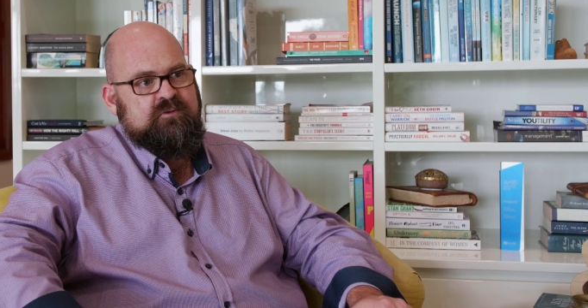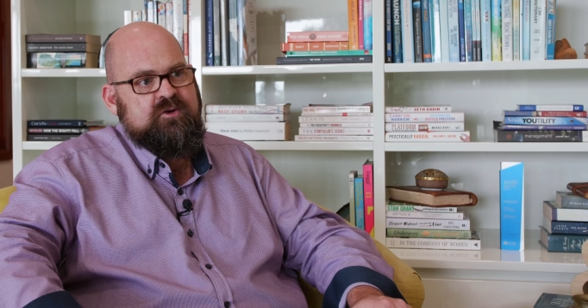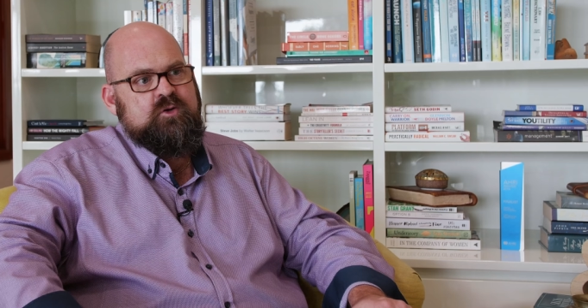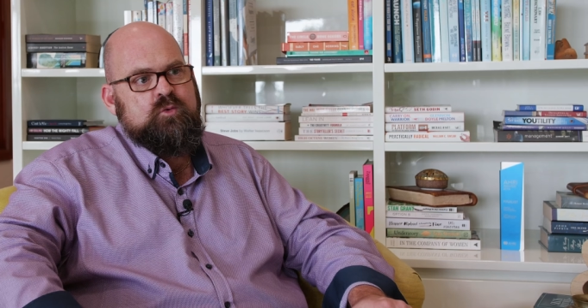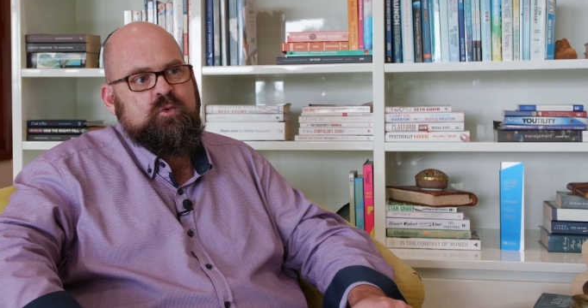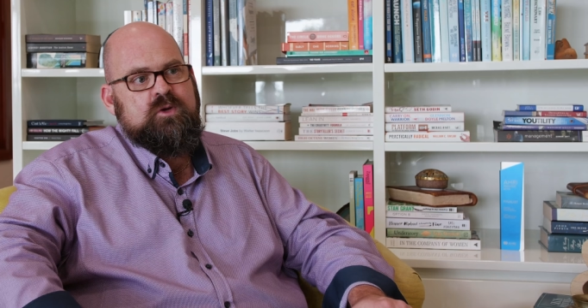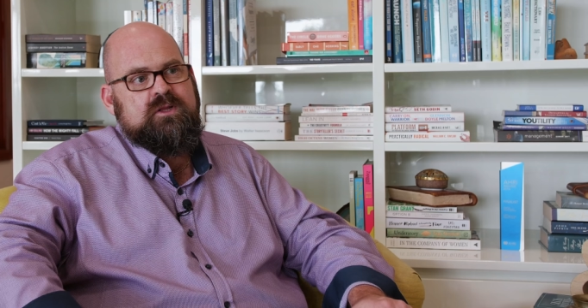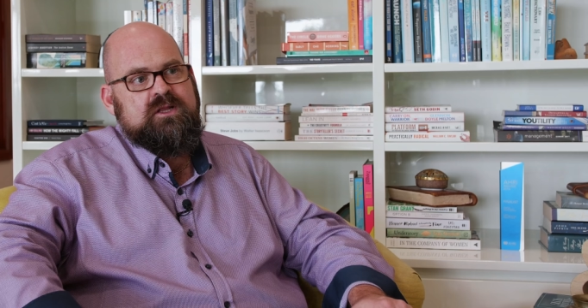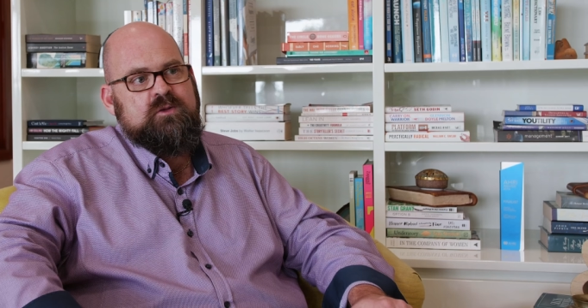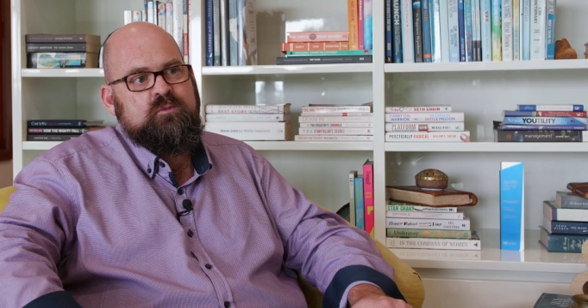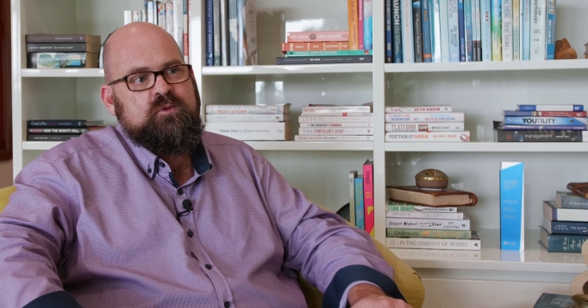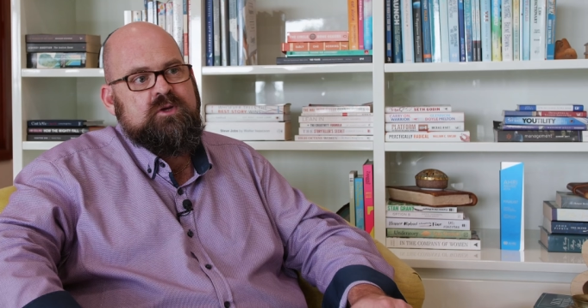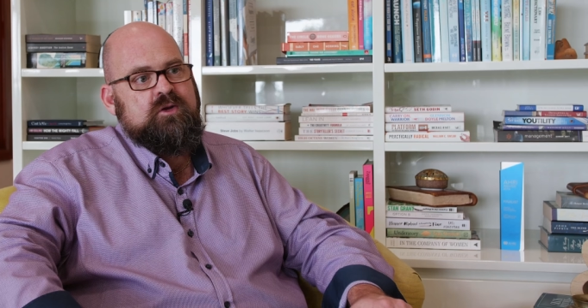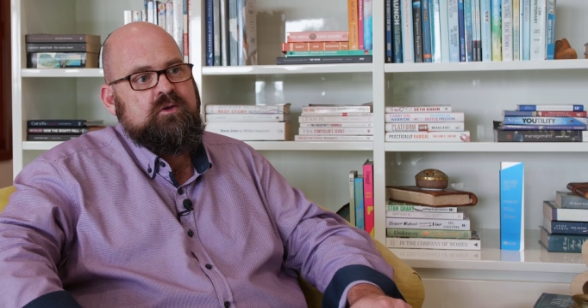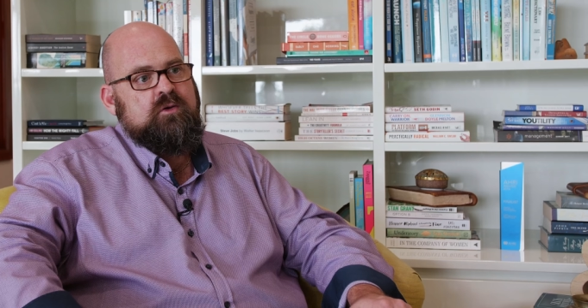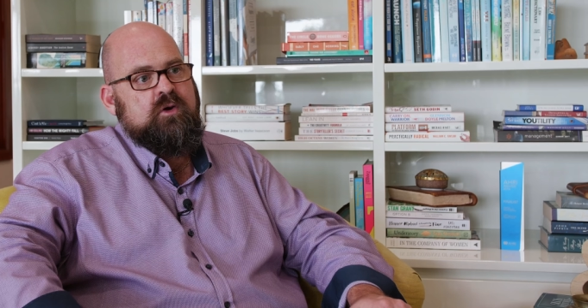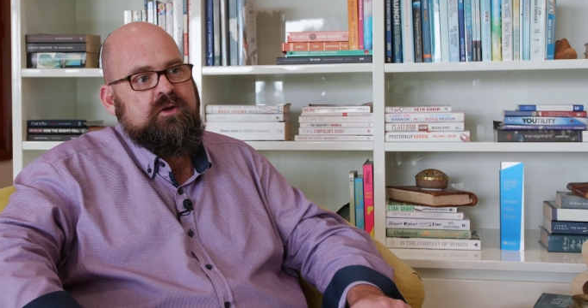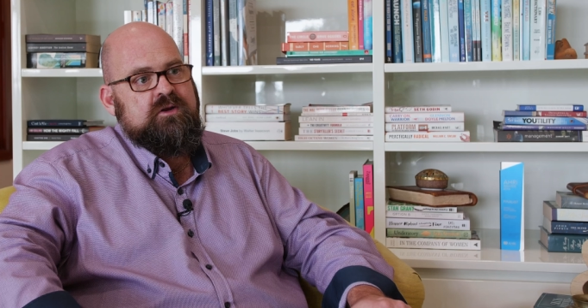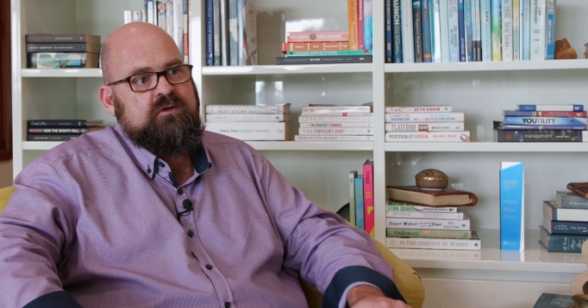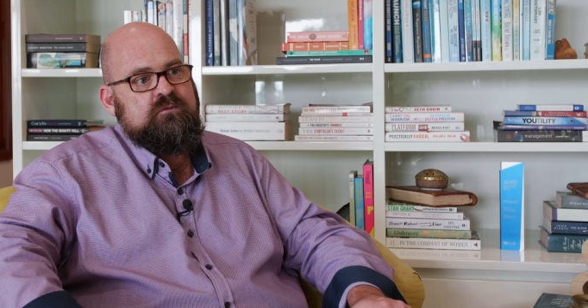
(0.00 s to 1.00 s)
very quickly we
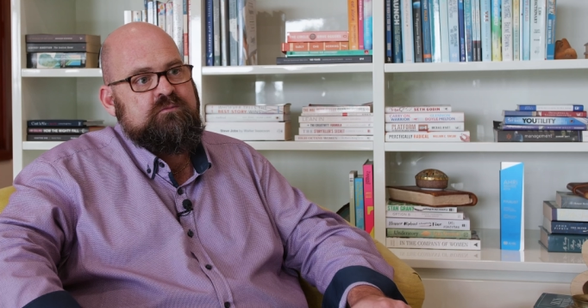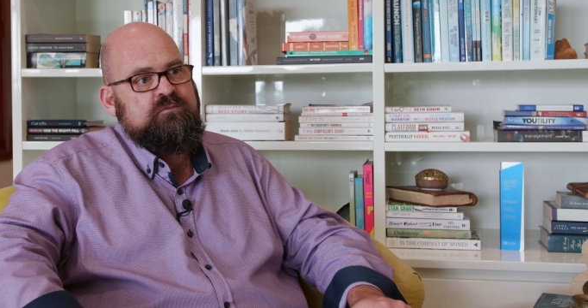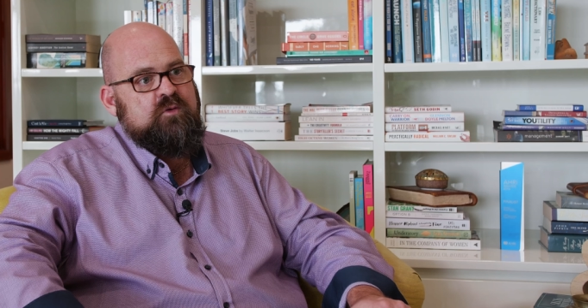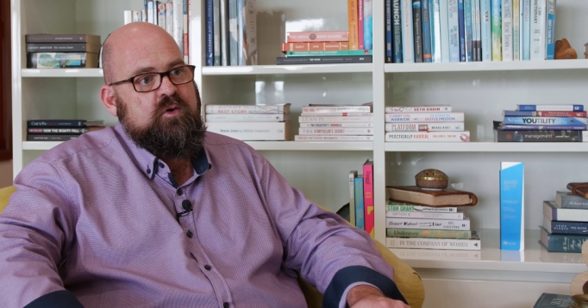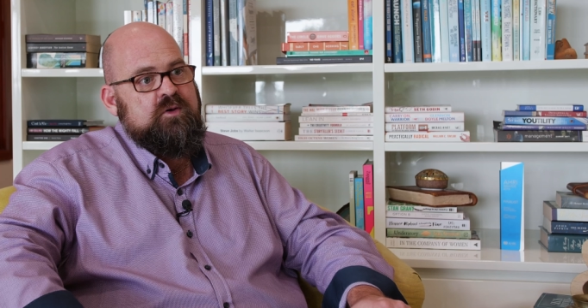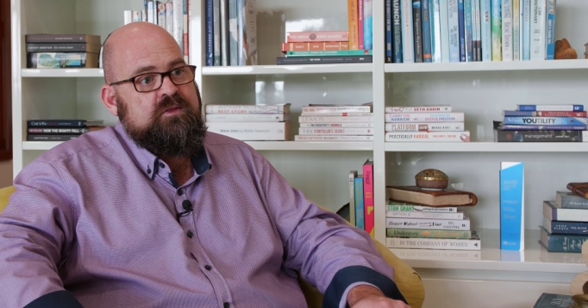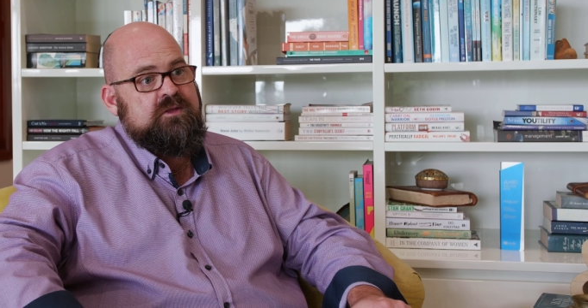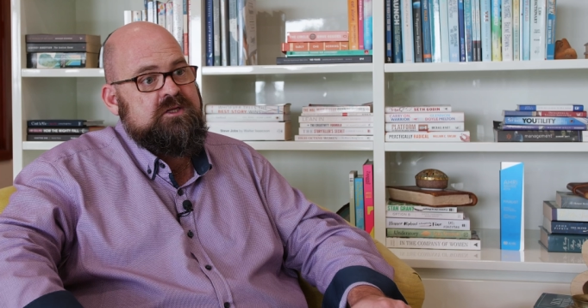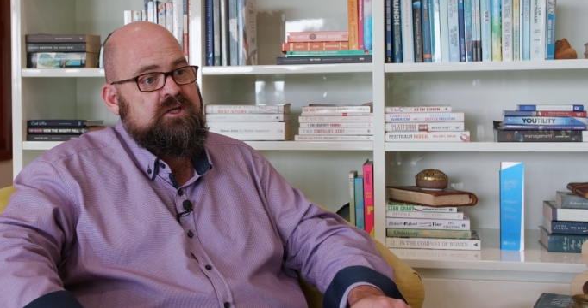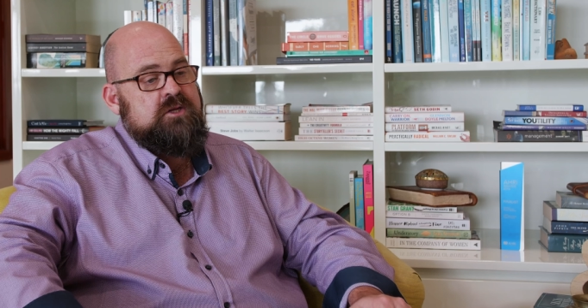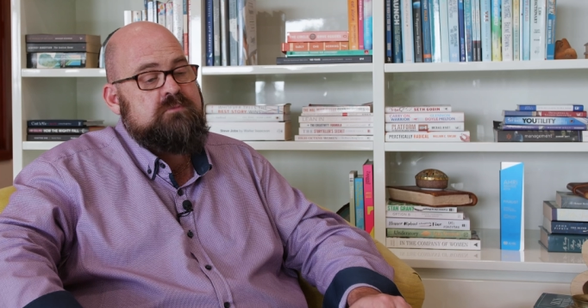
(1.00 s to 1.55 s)
can identify that